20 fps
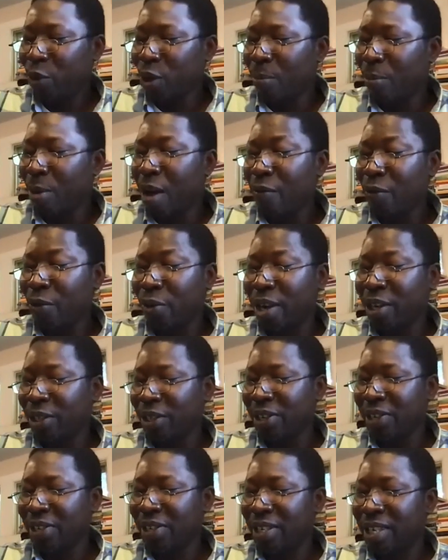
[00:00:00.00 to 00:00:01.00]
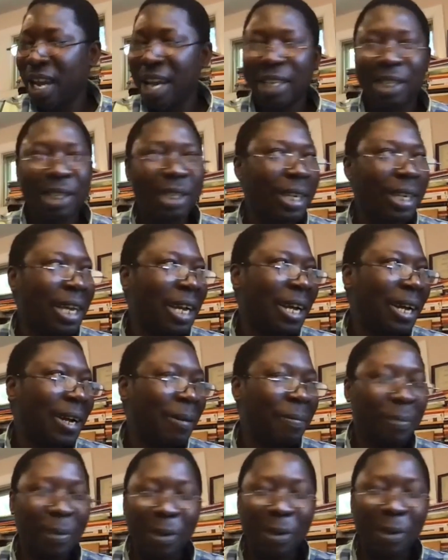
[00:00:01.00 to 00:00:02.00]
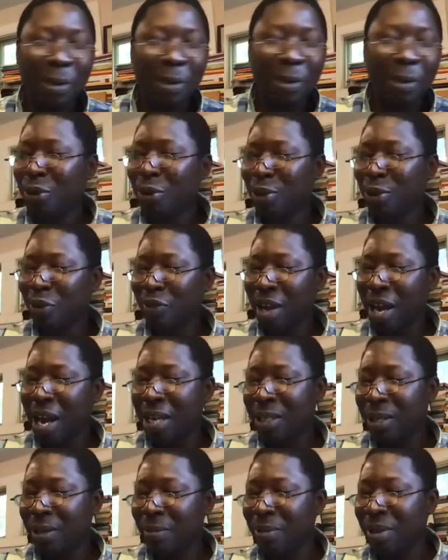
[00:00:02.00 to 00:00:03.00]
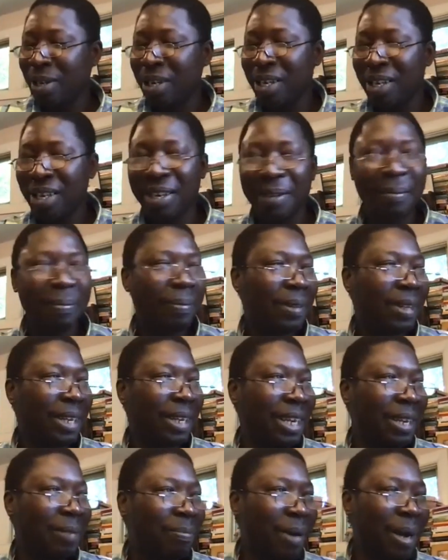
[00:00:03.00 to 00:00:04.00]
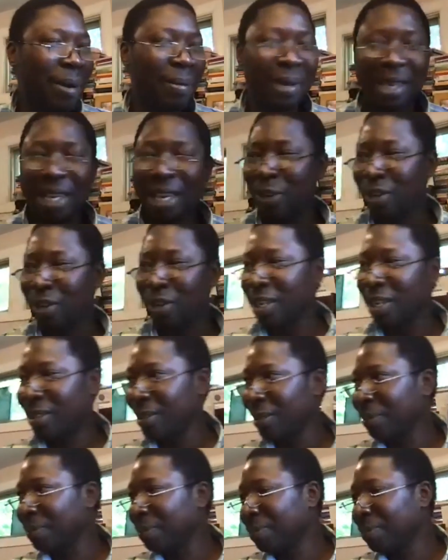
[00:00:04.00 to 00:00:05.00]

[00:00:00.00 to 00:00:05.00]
so both questions touch uh, on the use of Ajami in public education.